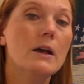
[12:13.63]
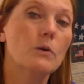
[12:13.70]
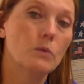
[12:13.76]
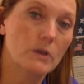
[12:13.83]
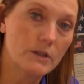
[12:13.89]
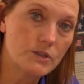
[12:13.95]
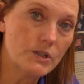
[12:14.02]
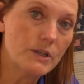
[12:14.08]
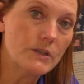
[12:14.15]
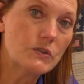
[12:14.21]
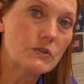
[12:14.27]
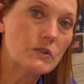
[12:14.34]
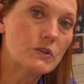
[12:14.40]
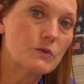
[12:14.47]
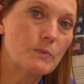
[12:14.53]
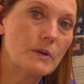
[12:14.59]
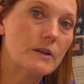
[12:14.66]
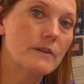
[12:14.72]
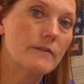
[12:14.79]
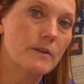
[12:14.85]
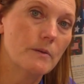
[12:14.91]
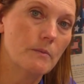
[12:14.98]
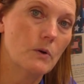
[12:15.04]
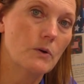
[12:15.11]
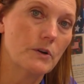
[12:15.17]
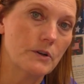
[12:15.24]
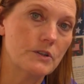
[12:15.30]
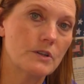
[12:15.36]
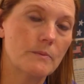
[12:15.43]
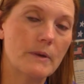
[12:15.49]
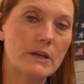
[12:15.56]
We'll adjust the speed of the motor
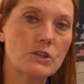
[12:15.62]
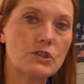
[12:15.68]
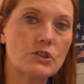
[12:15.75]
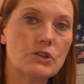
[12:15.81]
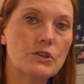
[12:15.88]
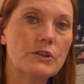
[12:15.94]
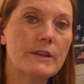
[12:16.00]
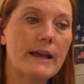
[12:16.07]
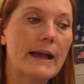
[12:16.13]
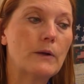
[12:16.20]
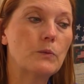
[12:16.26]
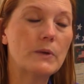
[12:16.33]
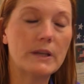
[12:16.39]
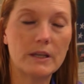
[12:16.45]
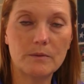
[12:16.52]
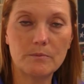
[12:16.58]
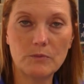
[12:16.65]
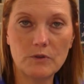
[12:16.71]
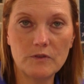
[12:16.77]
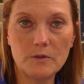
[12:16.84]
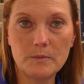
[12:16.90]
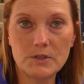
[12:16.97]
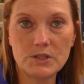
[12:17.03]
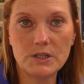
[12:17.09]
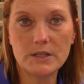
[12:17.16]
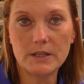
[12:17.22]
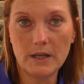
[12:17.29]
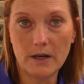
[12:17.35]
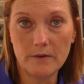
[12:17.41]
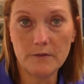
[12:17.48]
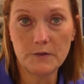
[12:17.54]
to make sure that we can move the machine
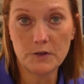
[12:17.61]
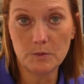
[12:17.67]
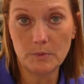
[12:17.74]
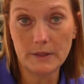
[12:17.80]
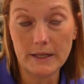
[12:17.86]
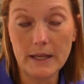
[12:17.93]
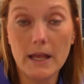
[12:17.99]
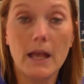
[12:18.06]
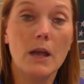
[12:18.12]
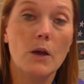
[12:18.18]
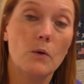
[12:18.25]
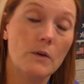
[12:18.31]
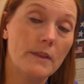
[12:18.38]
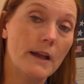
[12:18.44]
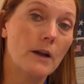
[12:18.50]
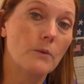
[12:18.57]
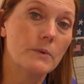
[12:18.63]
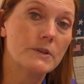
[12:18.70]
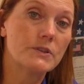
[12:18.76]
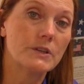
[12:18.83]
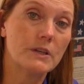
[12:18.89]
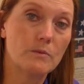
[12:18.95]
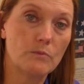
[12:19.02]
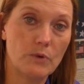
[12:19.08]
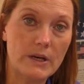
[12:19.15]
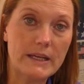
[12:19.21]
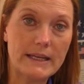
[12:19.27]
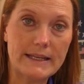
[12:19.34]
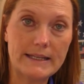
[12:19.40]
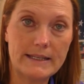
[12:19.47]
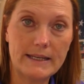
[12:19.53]
comfortably without risking
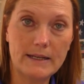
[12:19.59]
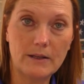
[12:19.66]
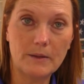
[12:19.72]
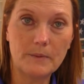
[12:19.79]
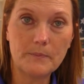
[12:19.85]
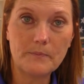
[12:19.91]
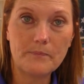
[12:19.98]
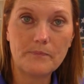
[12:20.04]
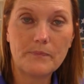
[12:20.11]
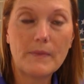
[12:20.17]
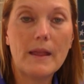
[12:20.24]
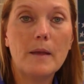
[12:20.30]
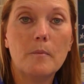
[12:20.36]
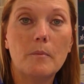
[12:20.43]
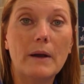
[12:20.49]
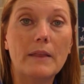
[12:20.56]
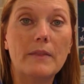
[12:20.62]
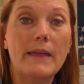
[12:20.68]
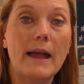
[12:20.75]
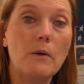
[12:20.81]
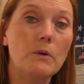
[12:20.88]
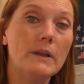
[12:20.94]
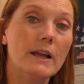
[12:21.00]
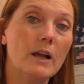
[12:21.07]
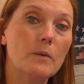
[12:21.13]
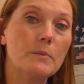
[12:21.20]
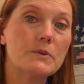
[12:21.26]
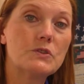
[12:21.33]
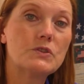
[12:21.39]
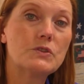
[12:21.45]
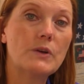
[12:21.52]
breaking a needle. But that will
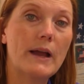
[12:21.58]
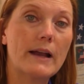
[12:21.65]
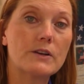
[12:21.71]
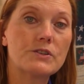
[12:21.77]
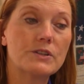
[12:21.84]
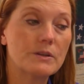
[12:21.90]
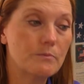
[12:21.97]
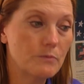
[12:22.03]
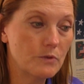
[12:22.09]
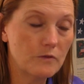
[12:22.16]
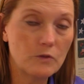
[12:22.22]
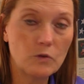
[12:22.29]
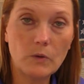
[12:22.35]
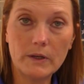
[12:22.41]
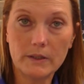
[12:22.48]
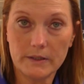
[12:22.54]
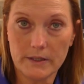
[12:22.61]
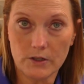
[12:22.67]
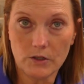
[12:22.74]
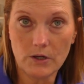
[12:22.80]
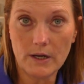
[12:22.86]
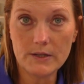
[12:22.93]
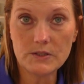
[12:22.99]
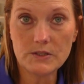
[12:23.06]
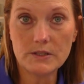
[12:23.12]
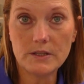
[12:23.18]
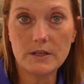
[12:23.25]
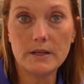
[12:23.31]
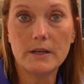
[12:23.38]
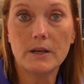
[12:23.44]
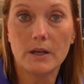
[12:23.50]
help us to actually move quickly across
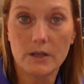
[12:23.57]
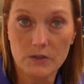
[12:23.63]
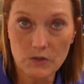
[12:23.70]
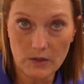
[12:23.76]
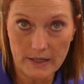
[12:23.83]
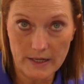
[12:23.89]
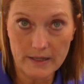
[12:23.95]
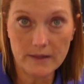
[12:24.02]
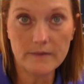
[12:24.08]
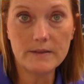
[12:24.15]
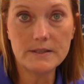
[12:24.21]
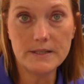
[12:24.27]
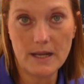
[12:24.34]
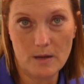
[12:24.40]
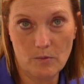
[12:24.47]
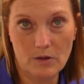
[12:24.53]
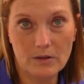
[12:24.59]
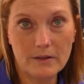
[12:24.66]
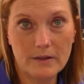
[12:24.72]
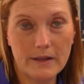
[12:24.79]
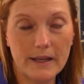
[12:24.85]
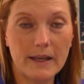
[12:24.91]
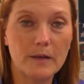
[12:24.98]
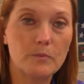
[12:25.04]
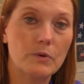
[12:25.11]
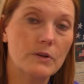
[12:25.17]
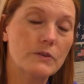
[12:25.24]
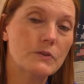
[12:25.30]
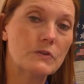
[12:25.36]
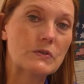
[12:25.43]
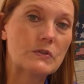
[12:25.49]
the length of the table and
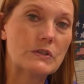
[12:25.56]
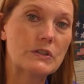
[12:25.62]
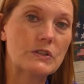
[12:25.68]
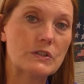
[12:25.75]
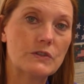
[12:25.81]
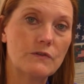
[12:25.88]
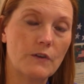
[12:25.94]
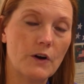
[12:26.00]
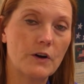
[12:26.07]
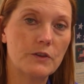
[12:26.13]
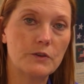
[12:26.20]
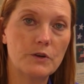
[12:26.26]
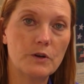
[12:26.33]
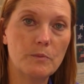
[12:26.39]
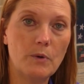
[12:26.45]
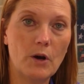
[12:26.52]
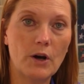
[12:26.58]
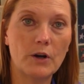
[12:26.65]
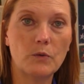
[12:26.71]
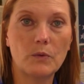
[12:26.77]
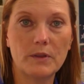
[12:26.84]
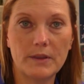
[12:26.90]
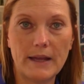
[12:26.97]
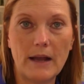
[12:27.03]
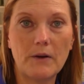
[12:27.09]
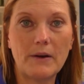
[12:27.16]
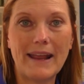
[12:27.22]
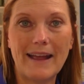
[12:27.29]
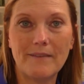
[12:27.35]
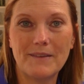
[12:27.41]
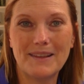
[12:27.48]
put those stitches farther apart without
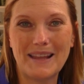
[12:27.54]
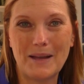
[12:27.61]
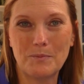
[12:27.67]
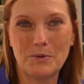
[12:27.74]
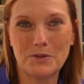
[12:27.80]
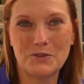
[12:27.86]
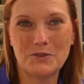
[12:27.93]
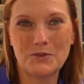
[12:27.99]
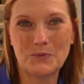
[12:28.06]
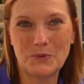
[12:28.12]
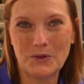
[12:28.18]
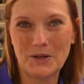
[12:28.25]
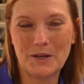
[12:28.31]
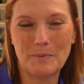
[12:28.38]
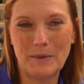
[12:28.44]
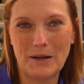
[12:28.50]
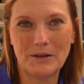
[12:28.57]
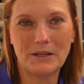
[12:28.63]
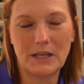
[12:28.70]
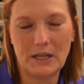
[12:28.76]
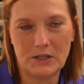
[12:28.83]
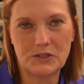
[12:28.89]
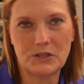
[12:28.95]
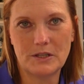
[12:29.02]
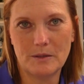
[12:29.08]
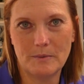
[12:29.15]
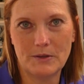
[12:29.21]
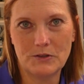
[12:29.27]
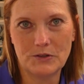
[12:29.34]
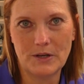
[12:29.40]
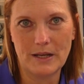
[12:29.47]
having that person worrying about catching them
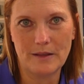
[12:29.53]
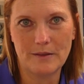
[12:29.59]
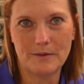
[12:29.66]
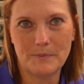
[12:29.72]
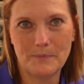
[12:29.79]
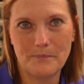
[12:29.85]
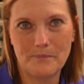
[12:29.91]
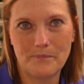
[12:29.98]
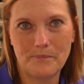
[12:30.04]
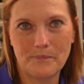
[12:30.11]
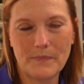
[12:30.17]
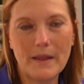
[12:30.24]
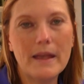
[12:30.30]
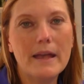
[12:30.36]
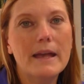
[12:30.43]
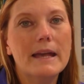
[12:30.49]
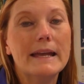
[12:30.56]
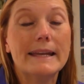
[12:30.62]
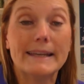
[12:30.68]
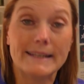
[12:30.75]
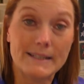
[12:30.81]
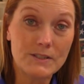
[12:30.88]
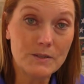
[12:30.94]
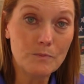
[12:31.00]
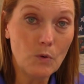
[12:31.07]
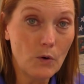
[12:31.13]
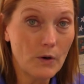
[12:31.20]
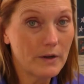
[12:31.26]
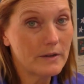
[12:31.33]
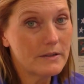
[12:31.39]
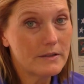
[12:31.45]
underneath. It is
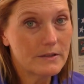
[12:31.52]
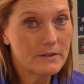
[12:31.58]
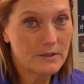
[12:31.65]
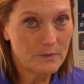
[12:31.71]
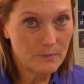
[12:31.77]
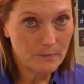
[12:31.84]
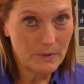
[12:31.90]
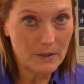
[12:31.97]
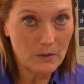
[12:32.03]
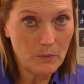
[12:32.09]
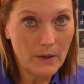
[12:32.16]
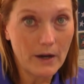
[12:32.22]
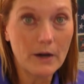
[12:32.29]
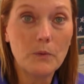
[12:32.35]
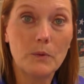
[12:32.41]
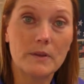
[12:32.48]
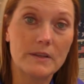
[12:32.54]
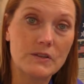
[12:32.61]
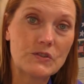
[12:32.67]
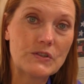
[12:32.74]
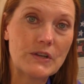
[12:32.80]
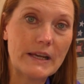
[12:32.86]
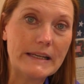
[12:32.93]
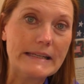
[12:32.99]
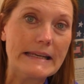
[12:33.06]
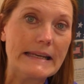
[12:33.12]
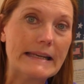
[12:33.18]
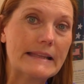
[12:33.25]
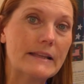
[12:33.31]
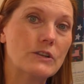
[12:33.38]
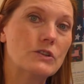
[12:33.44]
important to be aware with this
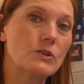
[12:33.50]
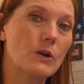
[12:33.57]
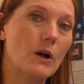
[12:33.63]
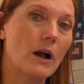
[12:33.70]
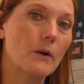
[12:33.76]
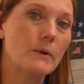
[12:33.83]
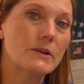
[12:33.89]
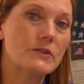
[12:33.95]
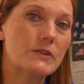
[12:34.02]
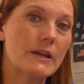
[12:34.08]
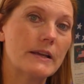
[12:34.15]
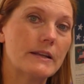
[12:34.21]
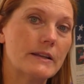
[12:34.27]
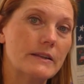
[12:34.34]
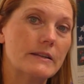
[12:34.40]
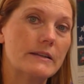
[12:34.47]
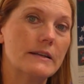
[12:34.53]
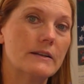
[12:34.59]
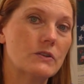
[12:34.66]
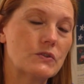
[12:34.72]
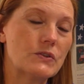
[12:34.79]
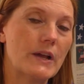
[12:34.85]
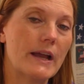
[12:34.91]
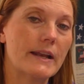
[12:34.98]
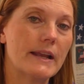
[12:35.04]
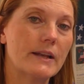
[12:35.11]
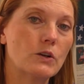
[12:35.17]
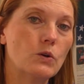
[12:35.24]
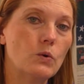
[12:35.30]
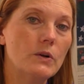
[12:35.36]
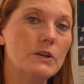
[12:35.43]
technique that you always stand at the needle side
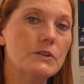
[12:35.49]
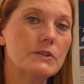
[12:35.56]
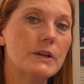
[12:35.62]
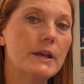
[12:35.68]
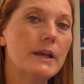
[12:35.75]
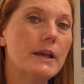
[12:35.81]
and quilt,